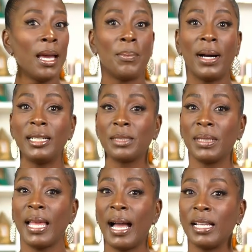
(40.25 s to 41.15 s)
My husband
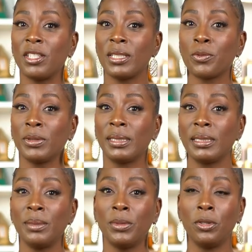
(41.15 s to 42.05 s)
and I just
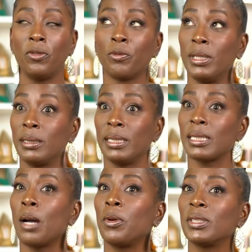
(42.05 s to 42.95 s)
recently moved. Recently,
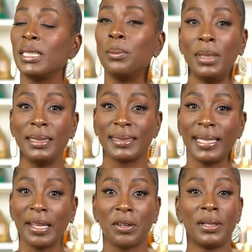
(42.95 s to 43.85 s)
it's almost 10 months
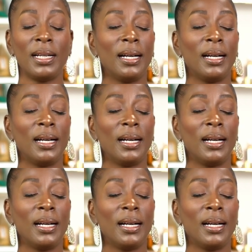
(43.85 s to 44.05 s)
now,